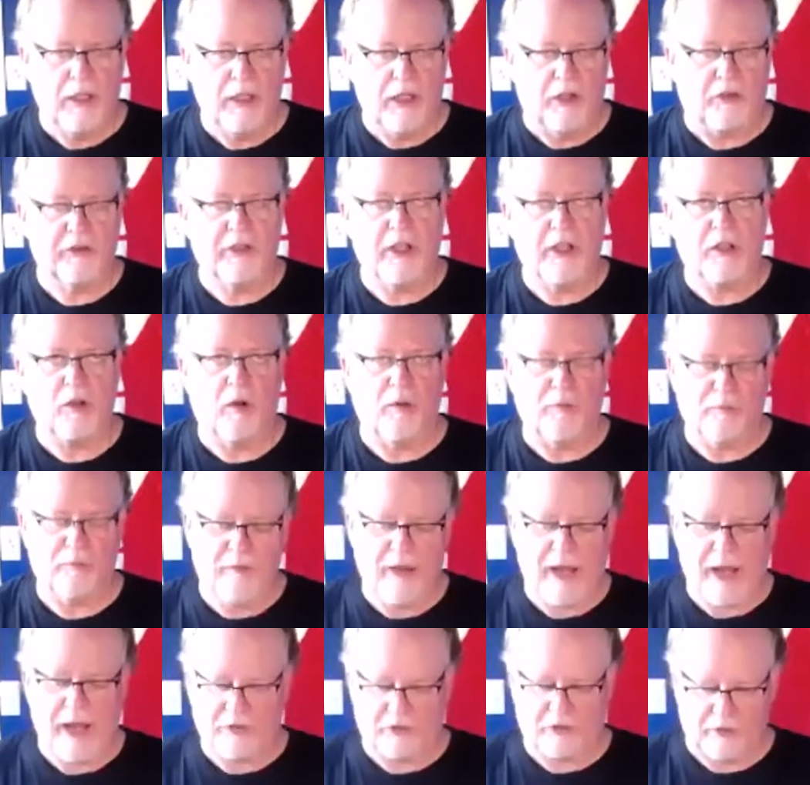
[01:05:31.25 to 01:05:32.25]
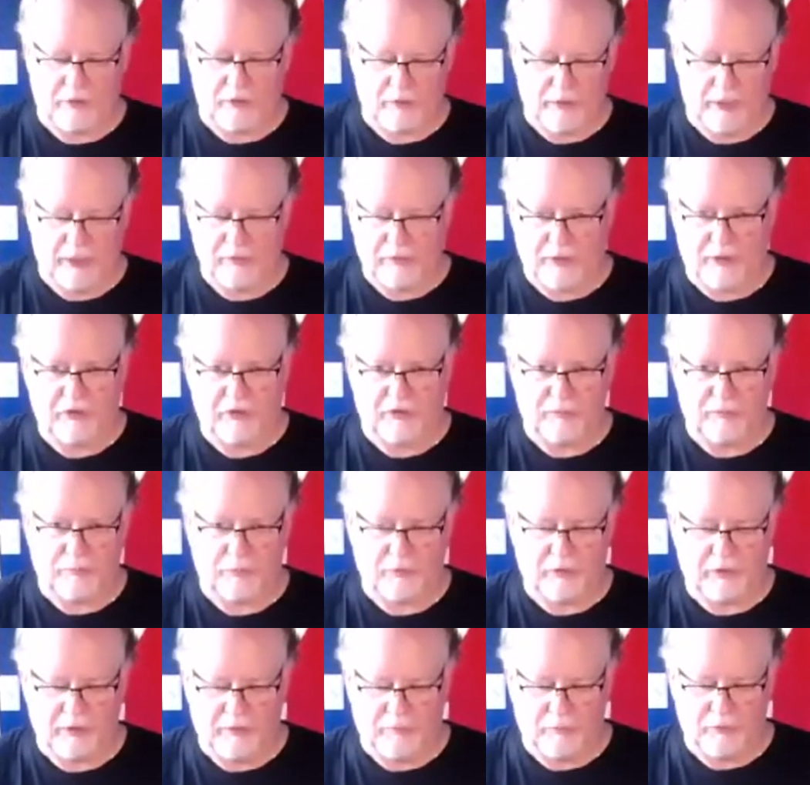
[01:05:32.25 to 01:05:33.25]
as you get going faster, like
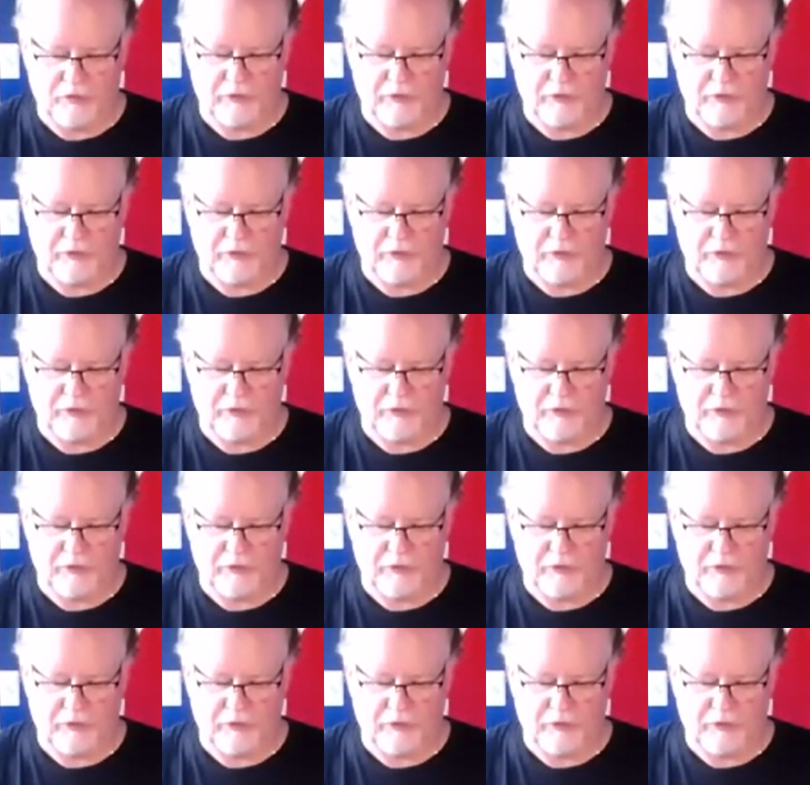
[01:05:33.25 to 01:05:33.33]
if we